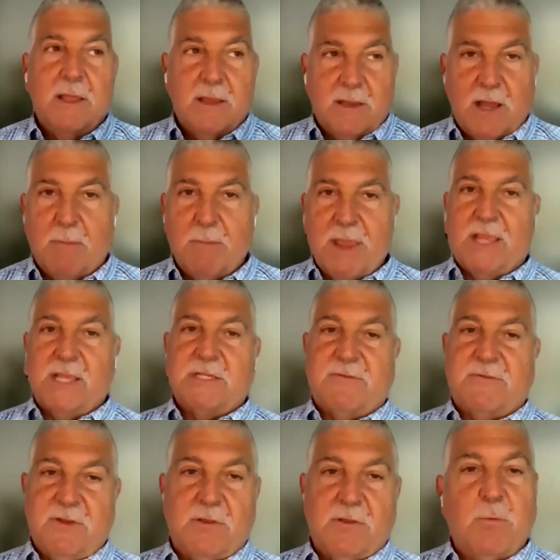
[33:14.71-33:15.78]
not making us
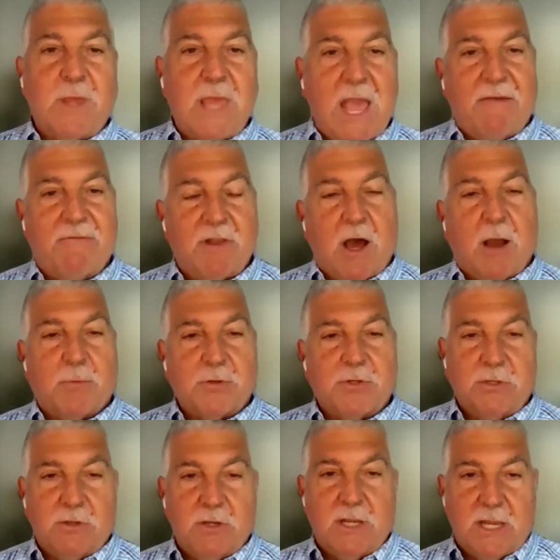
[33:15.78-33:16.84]
feel that we have an
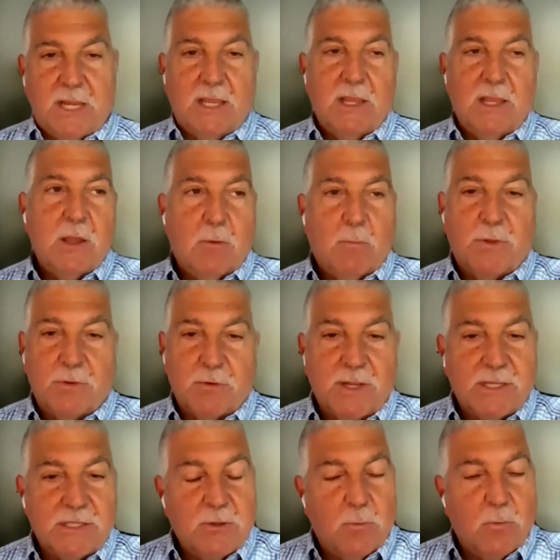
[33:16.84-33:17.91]
opportunity when there
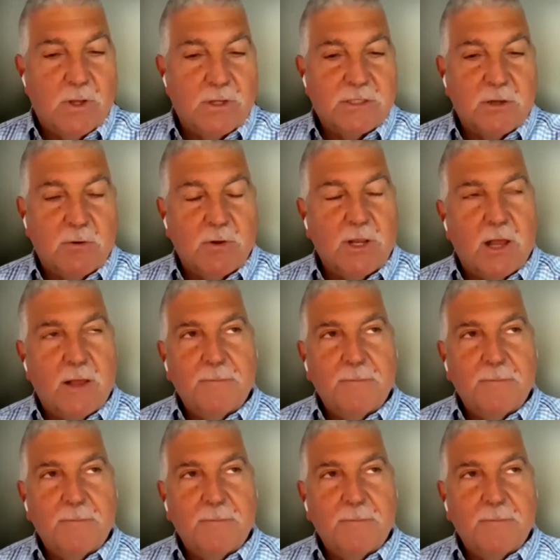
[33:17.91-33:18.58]
isn't one. So